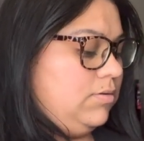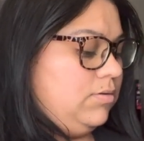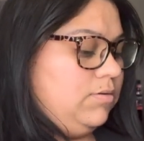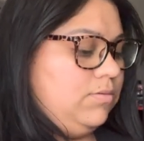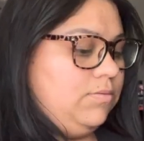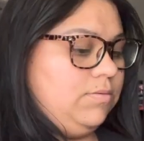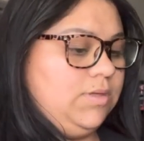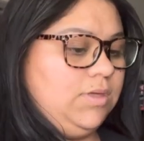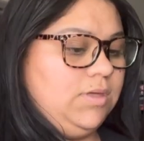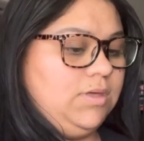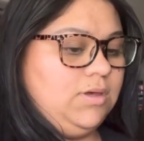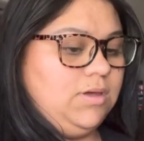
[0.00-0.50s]

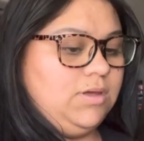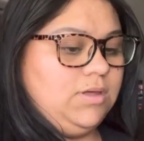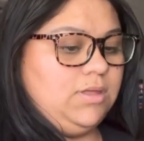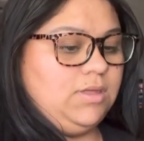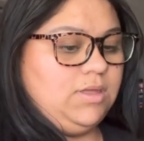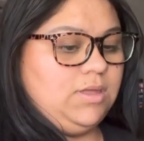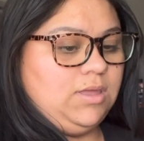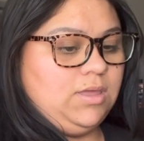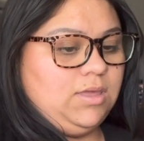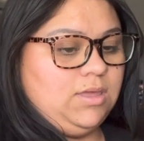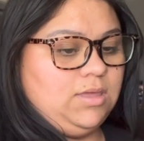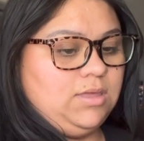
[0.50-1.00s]
We got
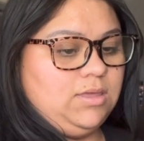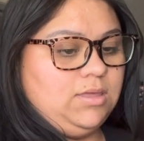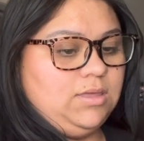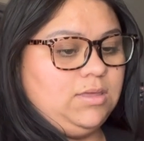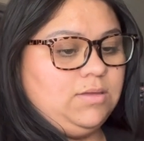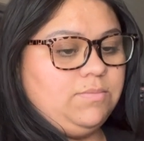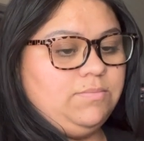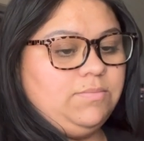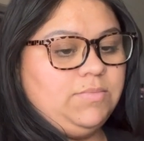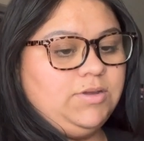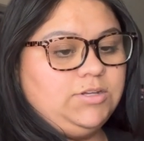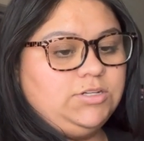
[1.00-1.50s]
a
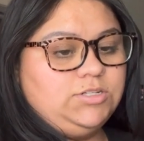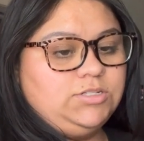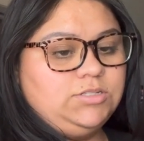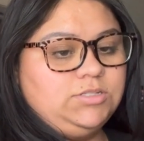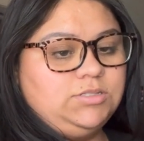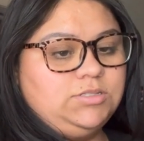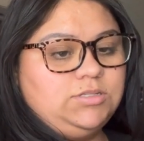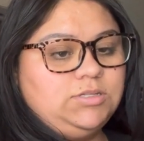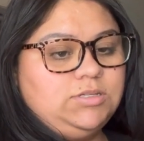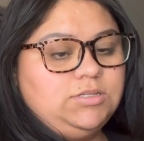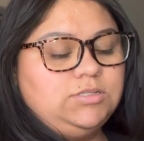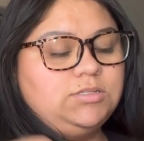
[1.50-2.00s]

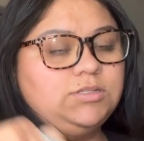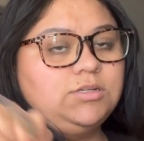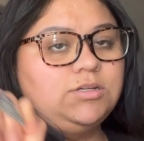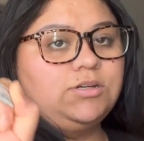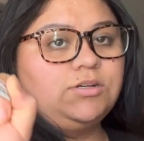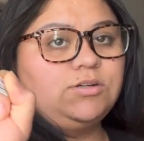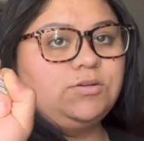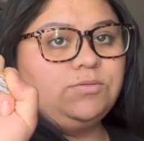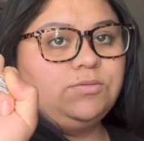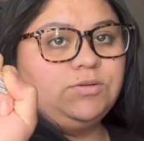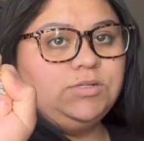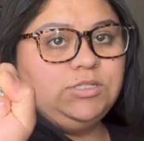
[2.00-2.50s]
Emergen-C's
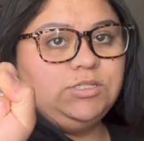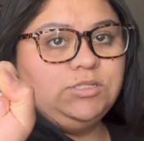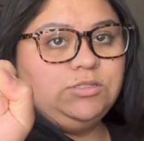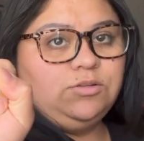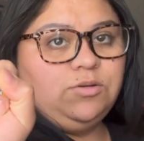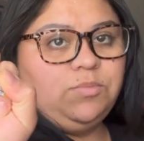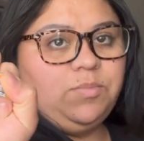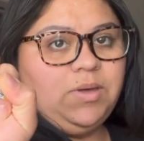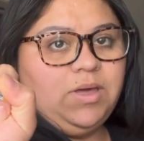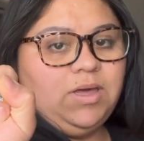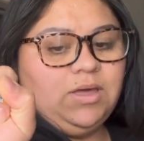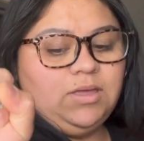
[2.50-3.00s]

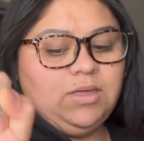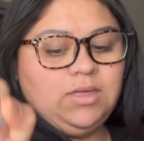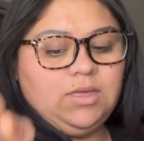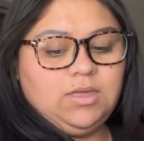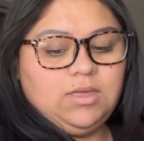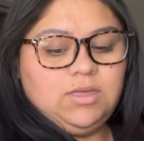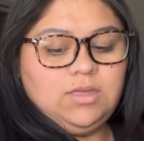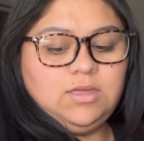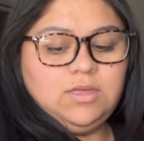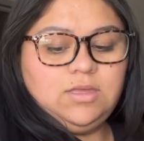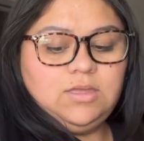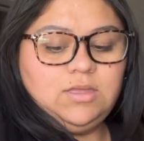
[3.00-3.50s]
crystal
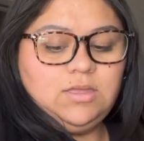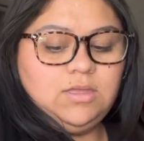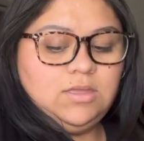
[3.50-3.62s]
packet